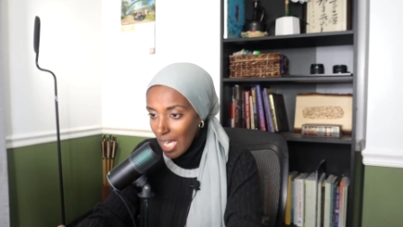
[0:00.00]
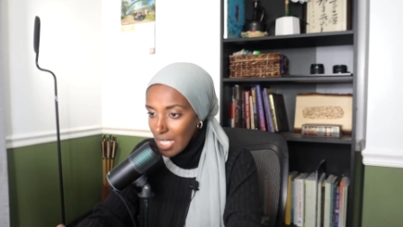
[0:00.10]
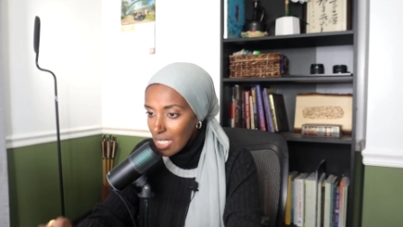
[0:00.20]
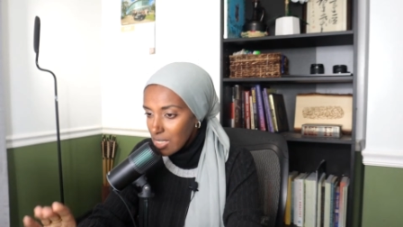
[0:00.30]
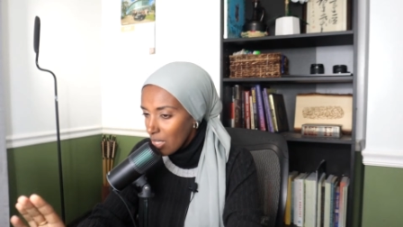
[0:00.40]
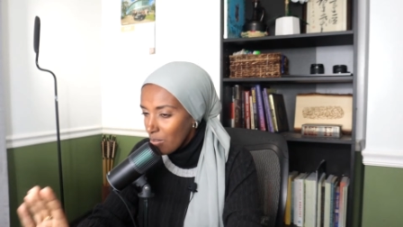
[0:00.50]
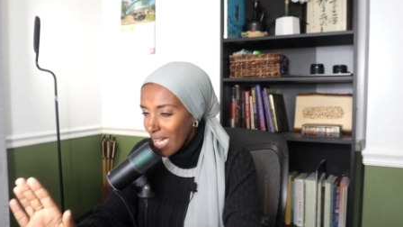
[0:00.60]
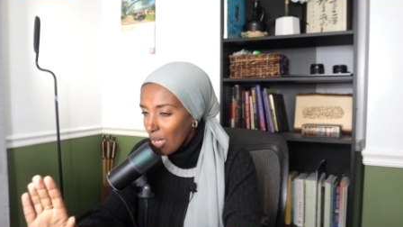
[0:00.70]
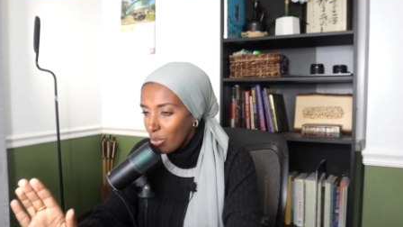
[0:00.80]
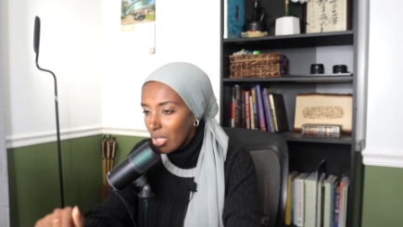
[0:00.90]
And yet
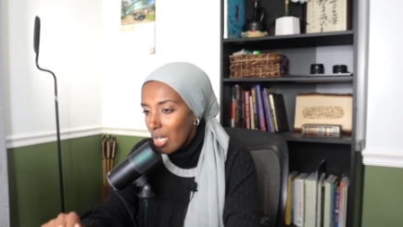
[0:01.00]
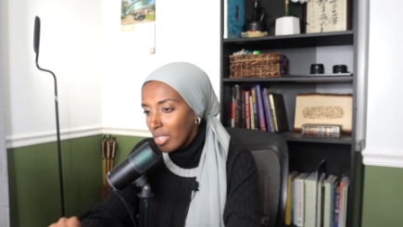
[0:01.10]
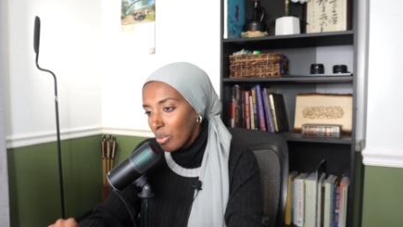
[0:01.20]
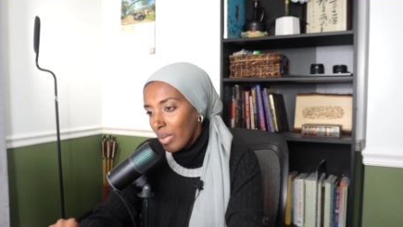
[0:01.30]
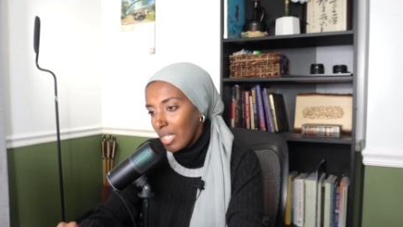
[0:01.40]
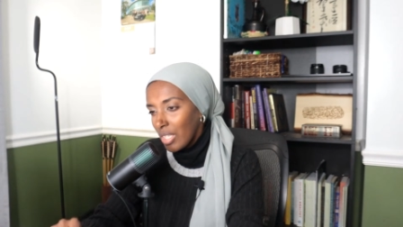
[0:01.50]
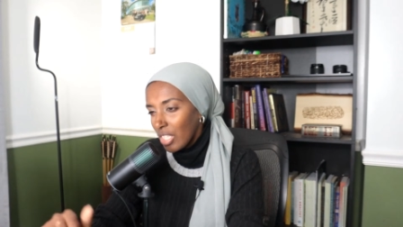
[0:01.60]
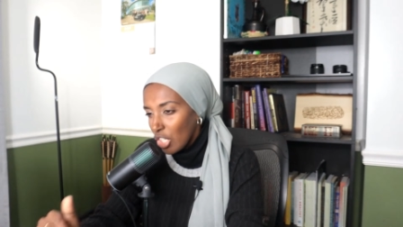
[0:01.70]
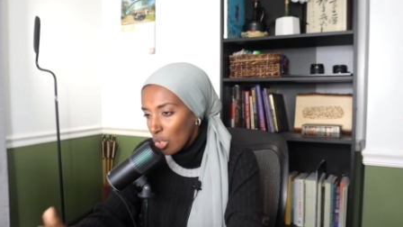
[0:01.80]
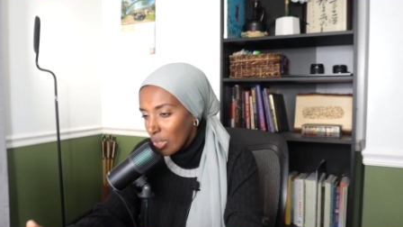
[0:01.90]
somehow along the way, the
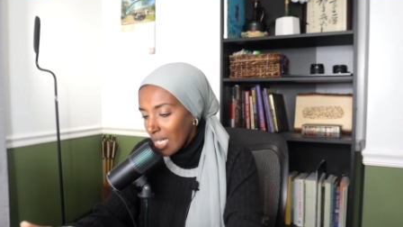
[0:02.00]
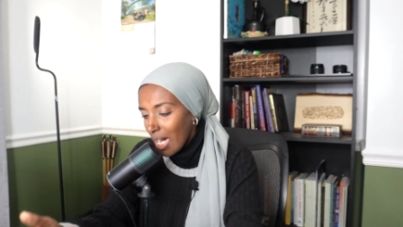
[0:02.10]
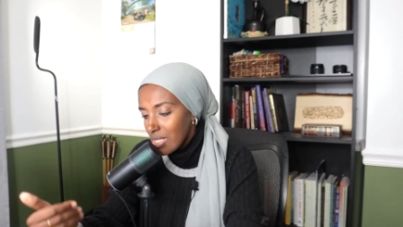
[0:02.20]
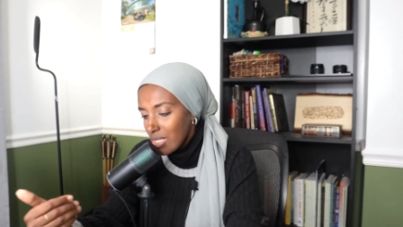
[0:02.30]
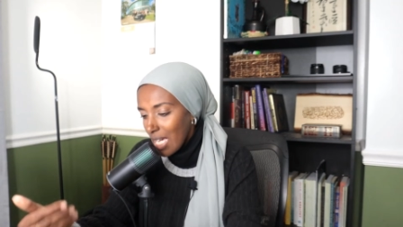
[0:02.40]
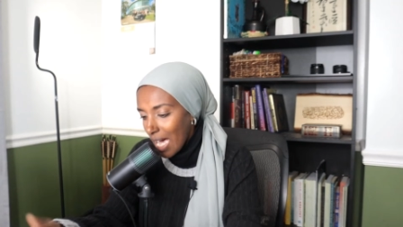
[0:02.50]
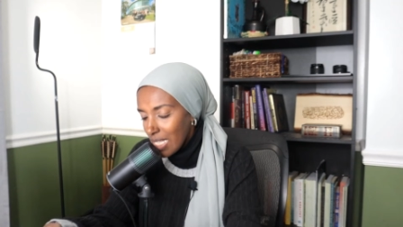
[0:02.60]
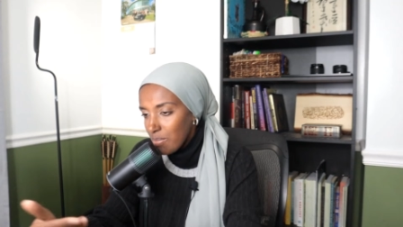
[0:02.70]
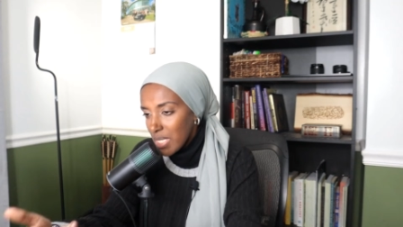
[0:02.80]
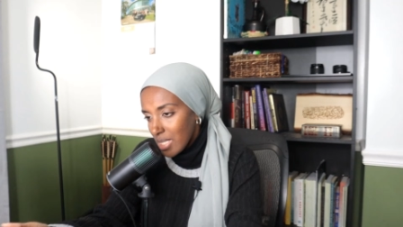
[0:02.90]
curiosity
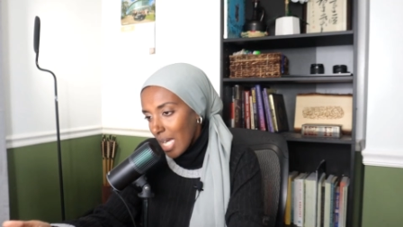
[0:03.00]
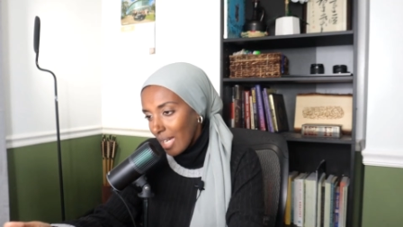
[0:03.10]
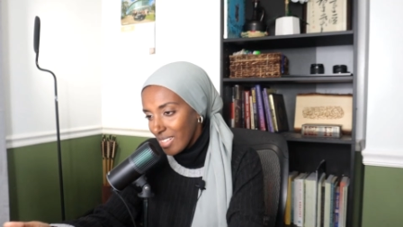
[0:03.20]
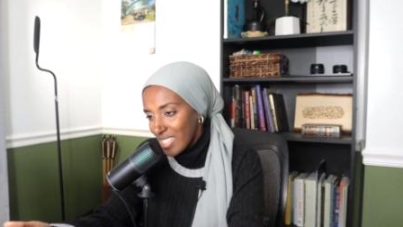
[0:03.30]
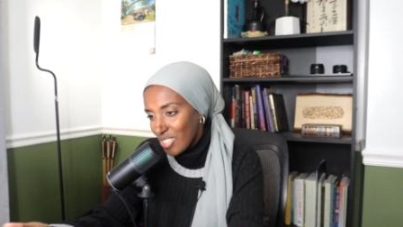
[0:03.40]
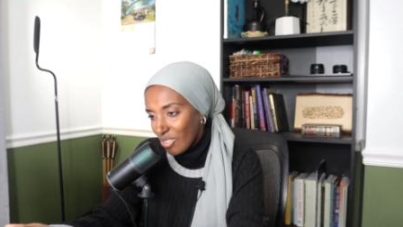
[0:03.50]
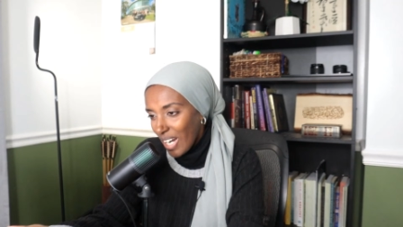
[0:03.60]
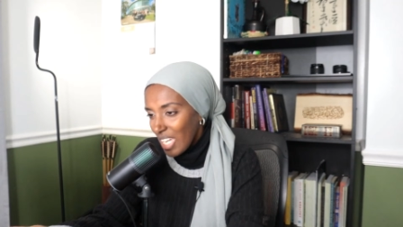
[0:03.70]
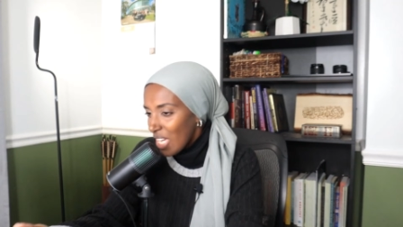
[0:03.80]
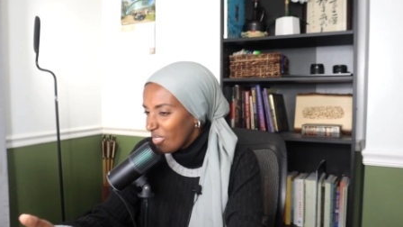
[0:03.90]
has been silenced,
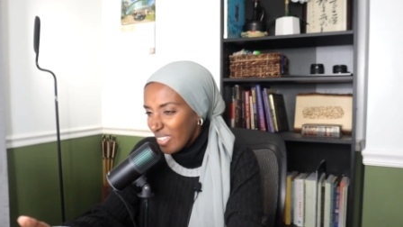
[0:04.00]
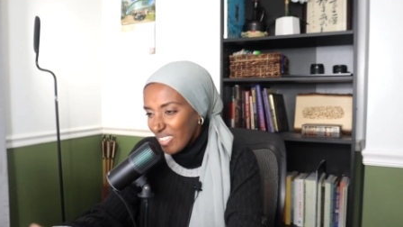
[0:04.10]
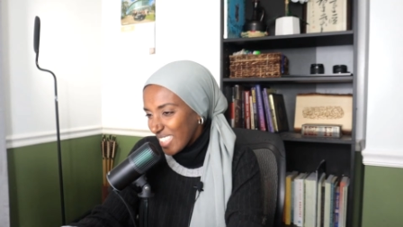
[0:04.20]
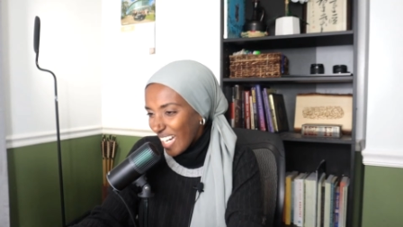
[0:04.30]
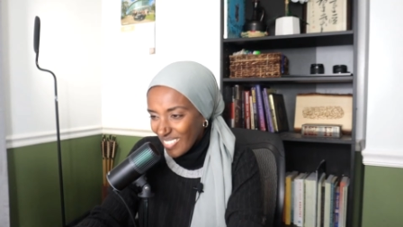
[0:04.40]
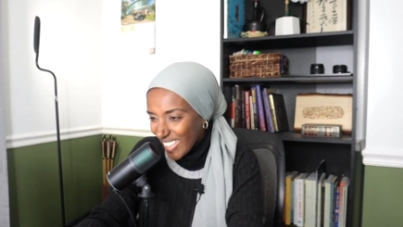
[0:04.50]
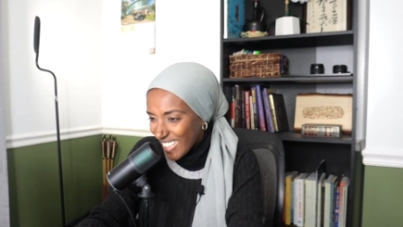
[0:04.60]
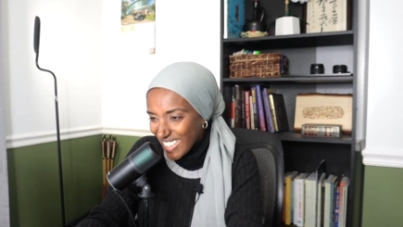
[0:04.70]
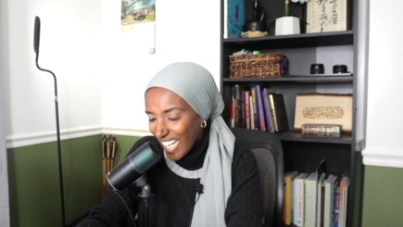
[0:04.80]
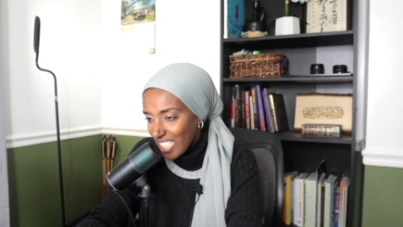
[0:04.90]
right? We don't talk about
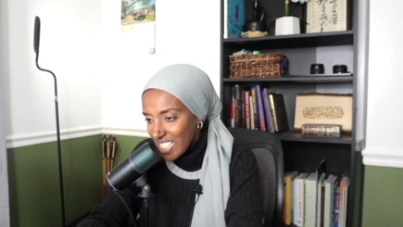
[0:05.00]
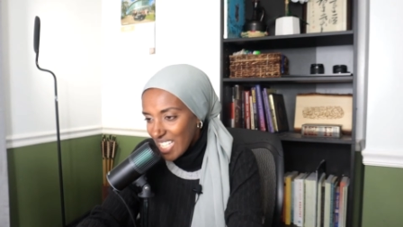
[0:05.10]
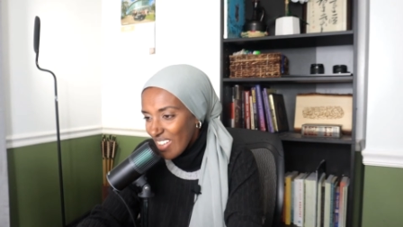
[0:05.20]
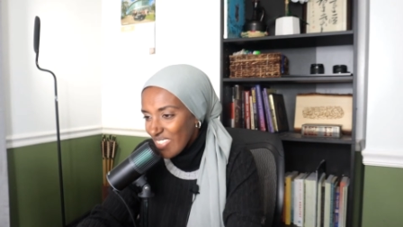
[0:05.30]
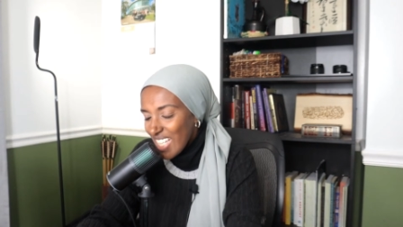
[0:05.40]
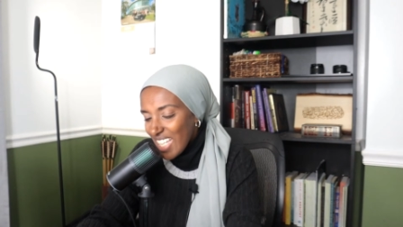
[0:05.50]
this kind of stuff.